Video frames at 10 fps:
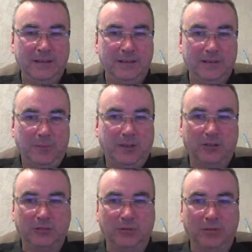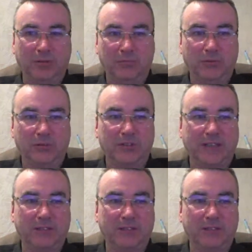My Cotswold rucksack's